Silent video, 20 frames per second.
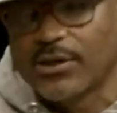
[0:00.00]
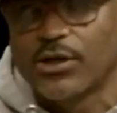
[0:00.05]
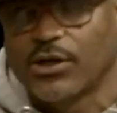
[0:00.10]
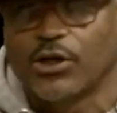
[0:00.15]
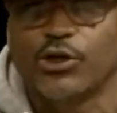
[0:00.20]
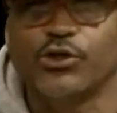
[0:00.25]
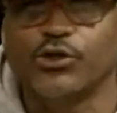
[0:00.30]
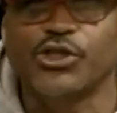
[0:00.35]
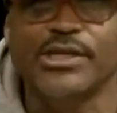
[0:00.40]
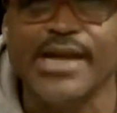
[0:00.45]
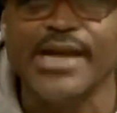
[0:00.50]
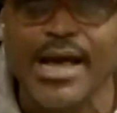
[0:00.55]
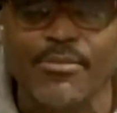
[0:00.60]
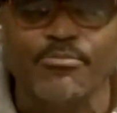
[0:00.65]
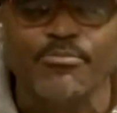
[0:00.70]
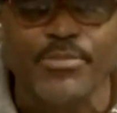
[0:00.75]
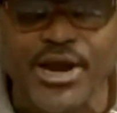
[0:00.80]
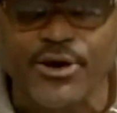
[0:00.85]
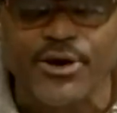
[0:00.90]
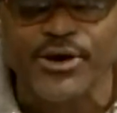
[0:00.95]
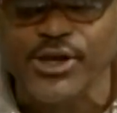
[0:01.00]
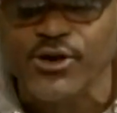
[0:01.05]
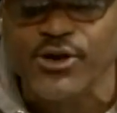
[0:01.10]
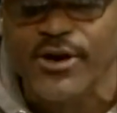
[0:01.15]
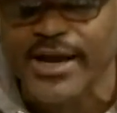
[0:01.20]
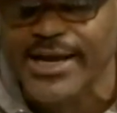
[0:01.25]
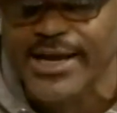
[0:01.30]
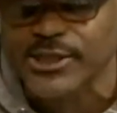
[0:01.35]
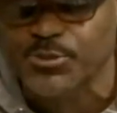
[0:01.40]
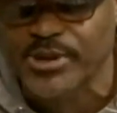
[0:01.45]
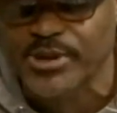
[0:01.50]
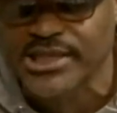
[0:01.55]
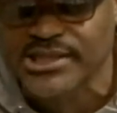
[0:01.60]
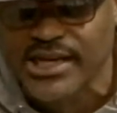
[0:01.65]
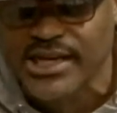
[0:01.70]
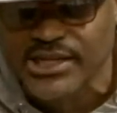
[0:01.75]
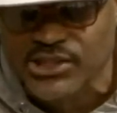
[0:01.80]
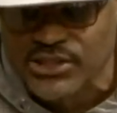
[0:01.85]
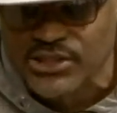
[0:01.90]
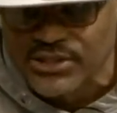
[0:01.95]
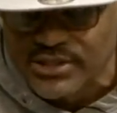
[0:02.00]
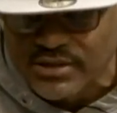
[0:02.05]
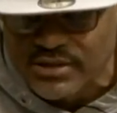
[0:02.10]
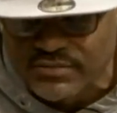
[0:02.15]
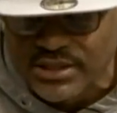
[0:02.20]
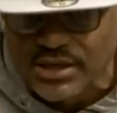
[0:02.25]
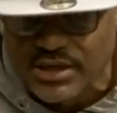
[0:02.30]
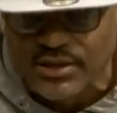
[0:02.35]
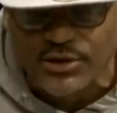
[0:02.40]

You should not marry your expectations of another.